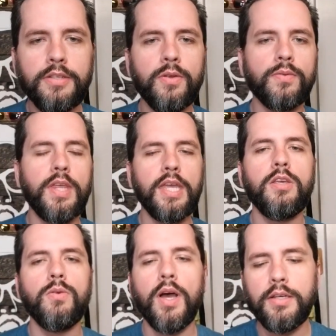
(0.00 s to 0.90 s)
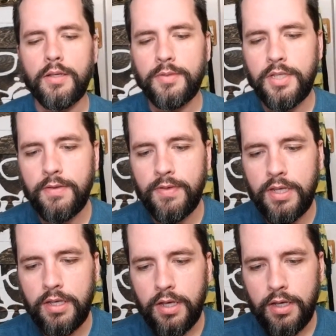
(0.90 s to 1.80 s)
So thank you,
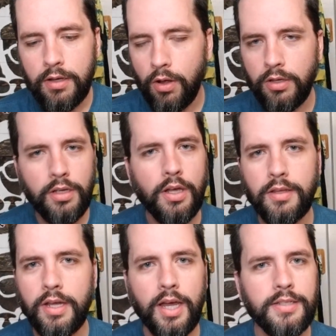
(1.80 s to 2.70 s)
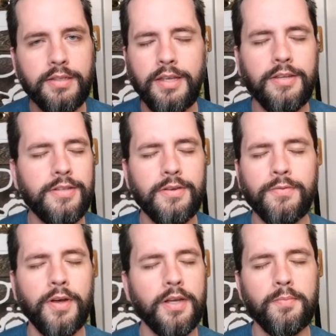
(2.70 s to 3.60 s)
iDubsTV. All you other guys, thank you so
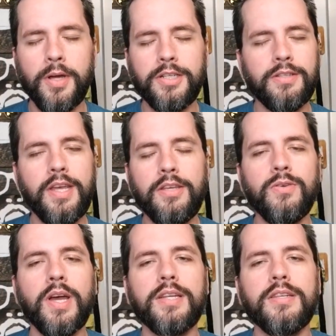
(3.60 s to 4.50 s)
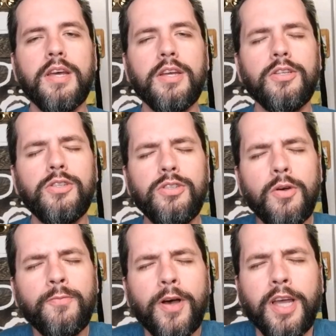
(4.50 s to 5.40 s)
fucking much. Thank you guys
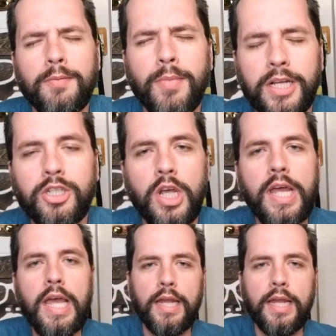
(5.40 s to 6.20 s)
so fucking much.